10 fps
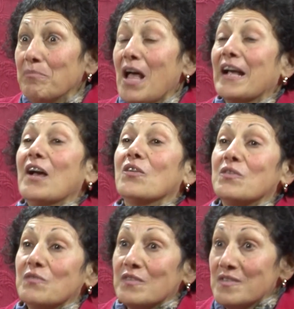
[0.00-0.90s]
block out
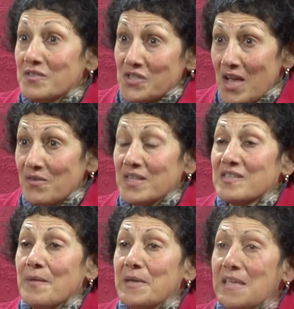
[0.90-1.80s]
the sound that's
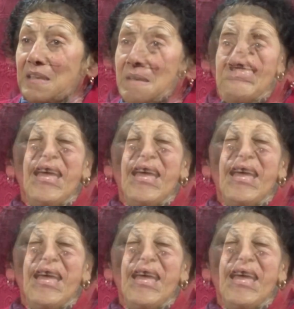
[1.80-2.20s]
coming in.